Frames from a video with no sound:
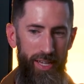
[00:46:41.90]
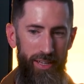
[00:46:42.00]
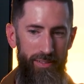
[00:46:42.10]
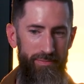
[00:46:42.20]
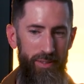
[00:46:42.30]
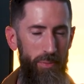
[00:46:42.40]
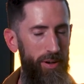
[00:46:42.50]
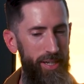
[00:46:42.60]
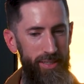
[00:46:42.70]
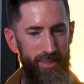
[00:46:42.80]
like the
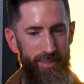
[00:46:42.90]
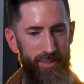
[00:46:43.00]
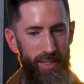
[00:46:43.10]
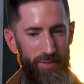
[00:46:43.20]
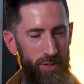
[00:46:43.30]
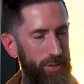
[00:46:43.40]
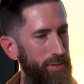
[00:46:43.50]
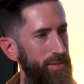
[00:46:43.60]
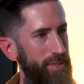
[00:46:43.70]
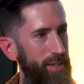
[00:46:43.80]
parties
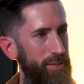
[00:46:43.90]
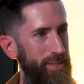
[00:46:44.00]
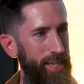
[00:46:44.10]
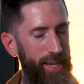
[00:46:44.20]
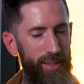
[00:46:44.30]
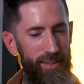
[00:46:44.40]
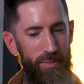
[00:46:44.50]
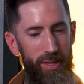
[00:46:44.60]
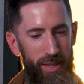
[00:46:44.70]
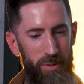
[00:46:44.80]
difficult. So it's like,
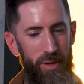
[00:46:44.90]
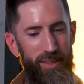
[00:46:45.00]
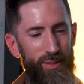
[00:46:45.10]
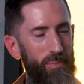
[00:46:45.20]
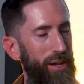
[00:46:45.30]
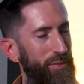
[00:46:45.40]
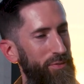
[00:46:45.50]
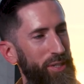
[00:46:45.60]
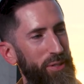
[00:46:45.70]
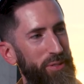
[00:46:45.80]
let me make this better
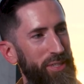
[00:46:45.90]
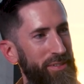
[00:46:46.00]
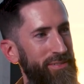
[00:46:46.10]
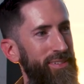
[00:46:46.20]
for you too.